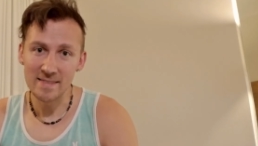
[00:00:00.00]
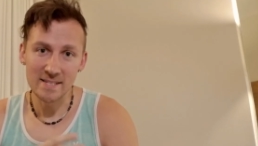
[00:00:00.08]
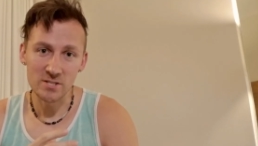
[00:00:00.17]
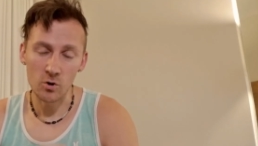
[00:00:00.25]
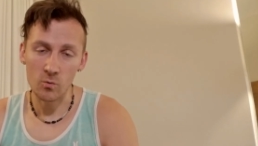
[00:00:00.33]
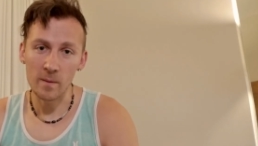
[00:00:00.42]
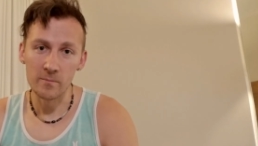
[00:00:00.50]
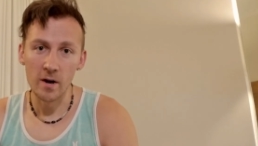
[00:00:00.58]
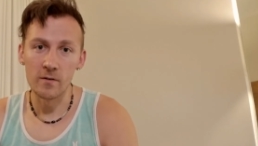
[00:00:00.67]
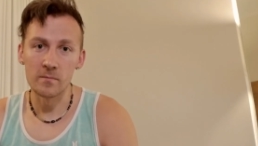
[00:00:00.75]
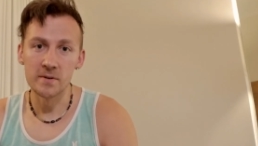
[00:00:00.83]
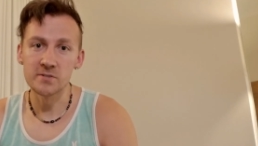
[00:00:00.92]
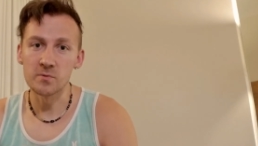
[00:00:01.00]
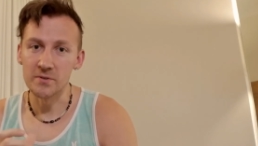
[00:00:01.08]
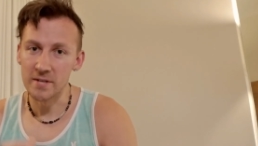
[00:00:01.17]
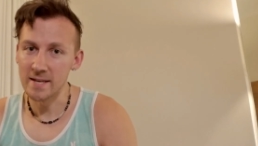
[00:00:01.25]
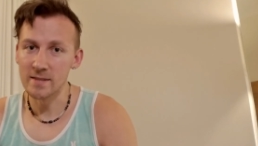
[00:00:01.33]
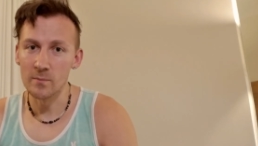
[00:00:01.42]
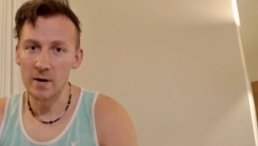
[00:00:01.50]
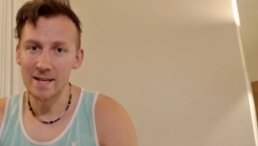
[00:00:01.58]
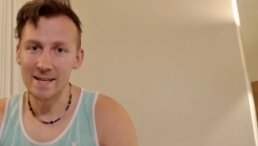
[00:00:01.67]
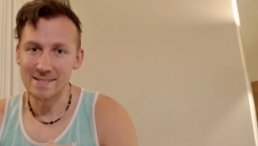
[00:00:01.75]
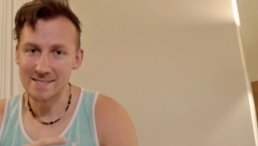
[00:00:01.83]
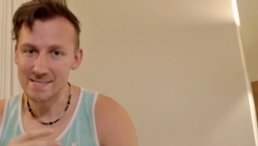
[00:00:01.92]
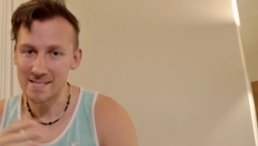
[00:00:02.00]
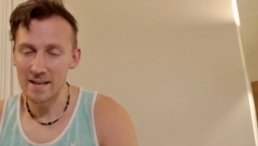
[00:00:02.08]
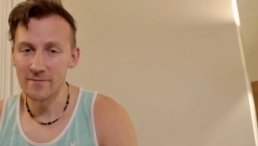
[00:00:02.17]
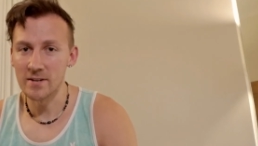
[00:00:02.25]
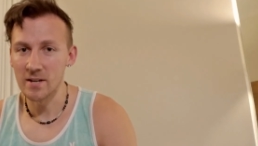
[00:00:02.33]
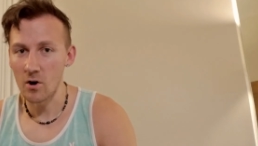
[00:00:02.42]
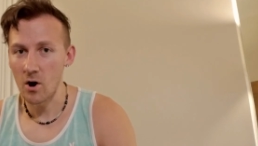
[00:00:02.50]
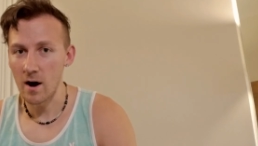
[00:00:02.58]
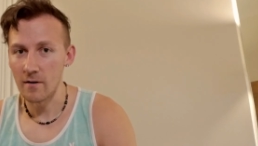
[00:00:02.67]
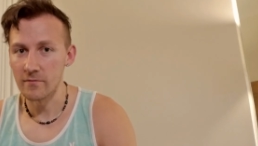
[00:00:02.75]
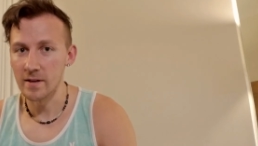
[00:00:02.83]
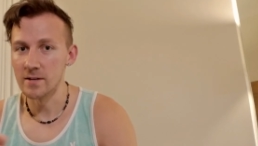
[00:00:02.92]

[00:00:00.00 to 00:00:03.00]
these corrupt governments will take the money and siphon it off